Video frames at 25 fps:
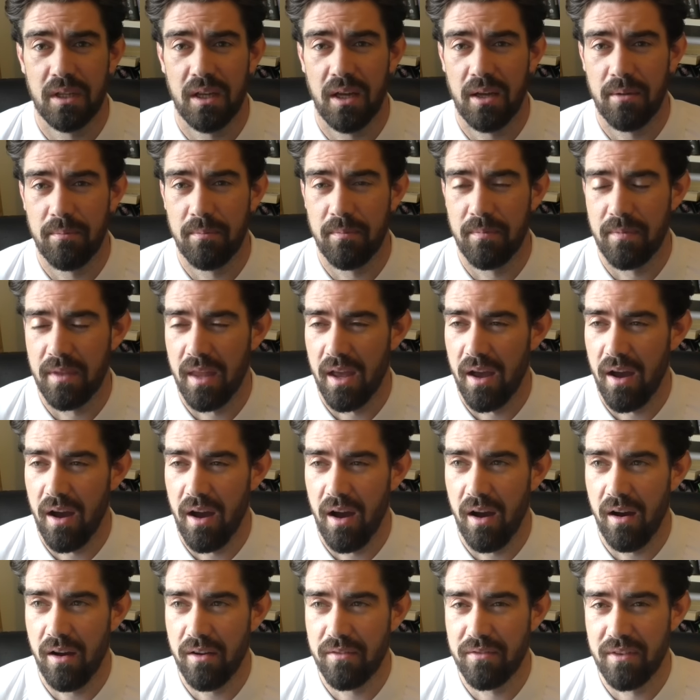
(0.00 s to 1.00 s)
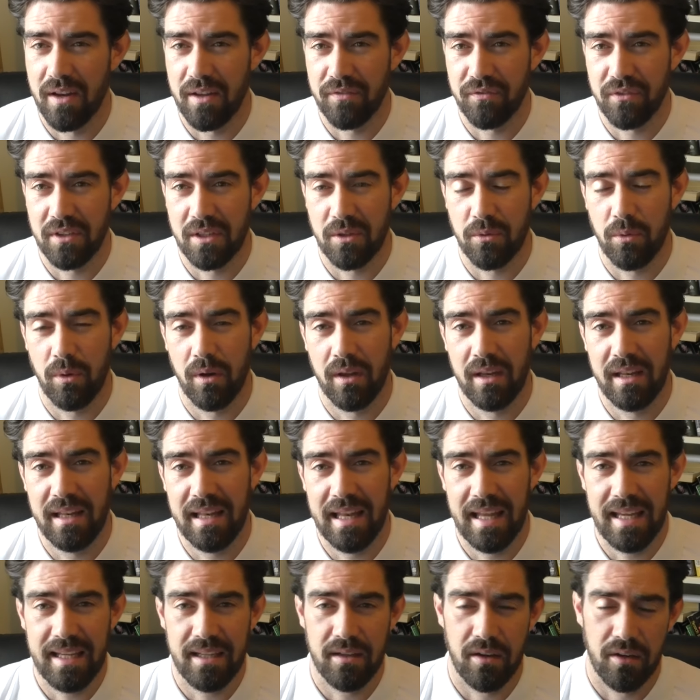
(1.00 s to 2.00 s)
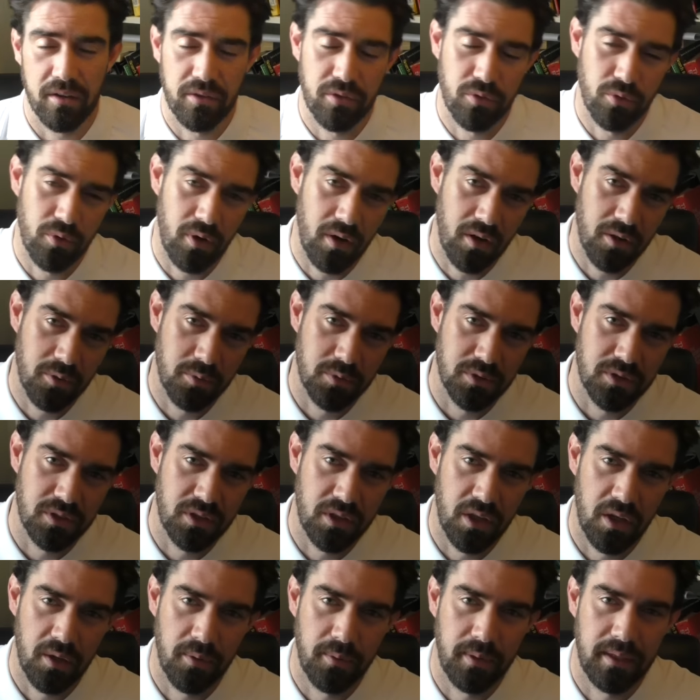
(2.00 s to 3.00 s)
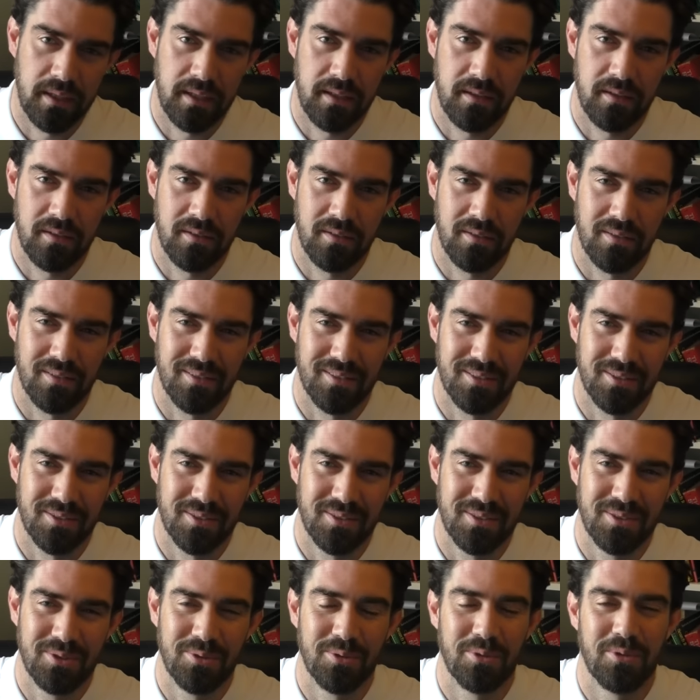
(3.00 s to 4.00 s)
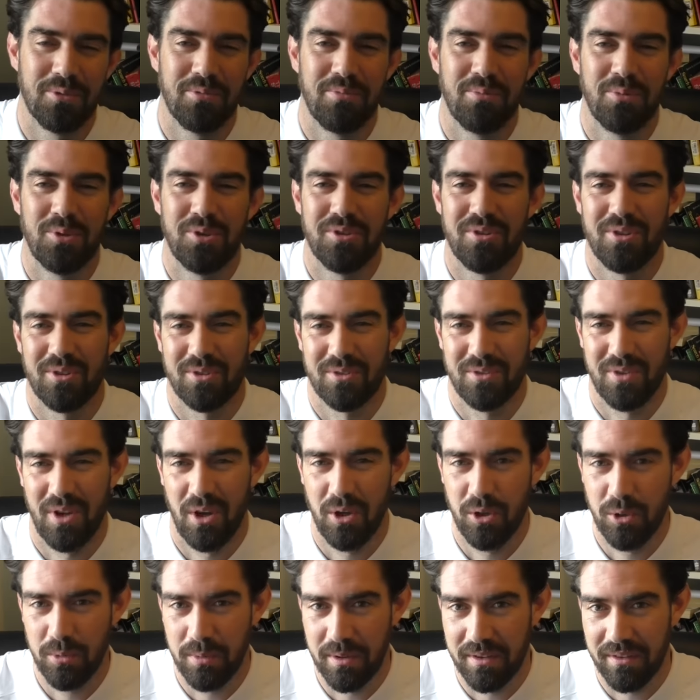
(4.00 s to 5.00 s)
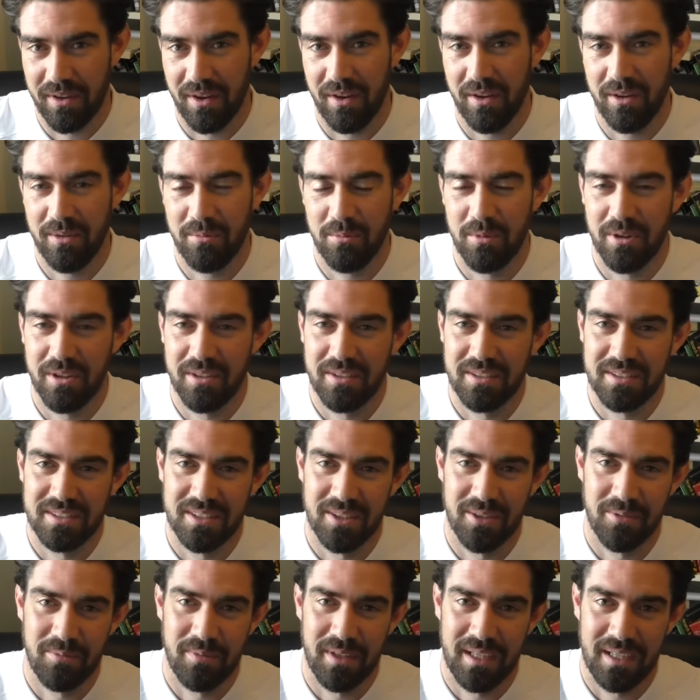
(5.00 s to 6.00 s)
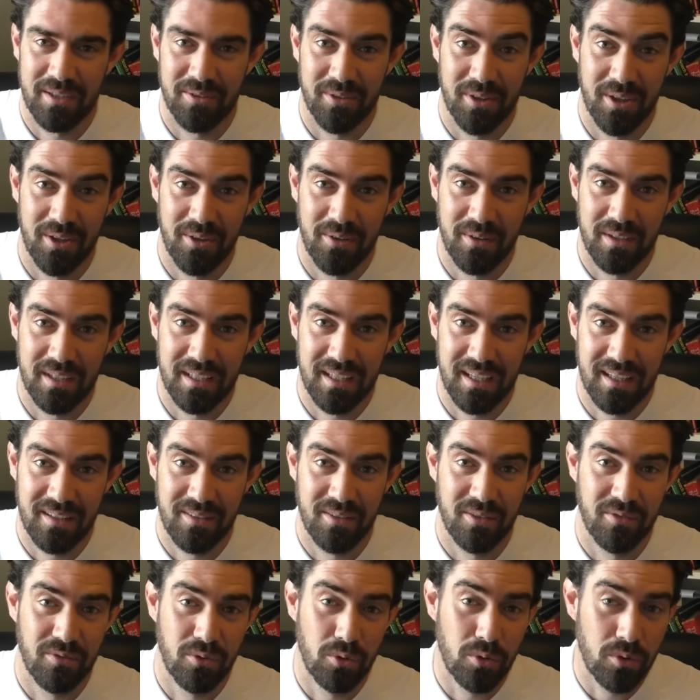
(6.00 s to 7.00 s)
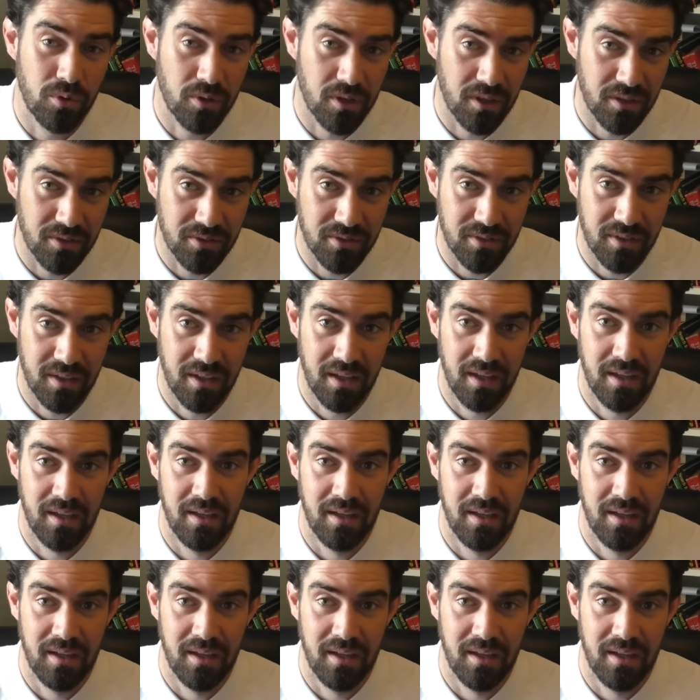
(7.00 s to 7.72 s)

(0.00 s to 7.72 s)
I've left it quite late. I thought I was going sort of more October time, whereas I'm now going end of August.